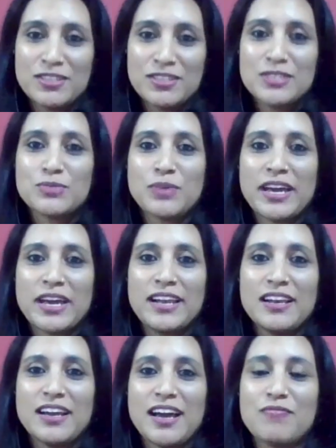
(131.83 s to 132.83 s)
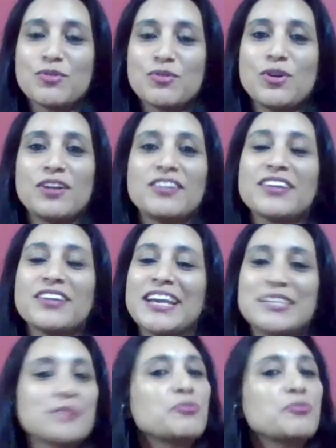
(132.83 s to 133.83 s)
this while I've got
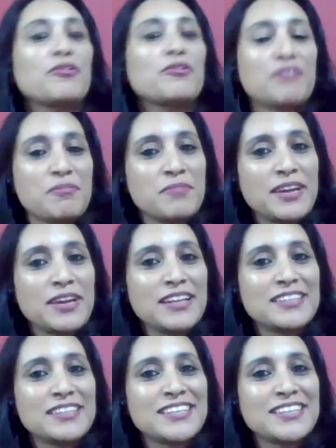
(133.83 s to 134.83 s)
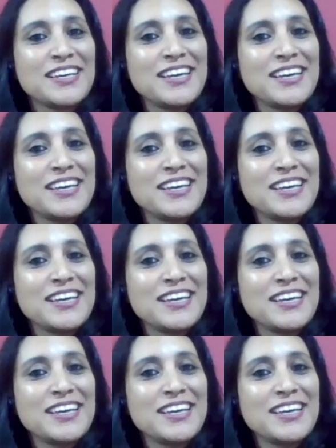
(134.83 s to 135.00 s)
great support from Miles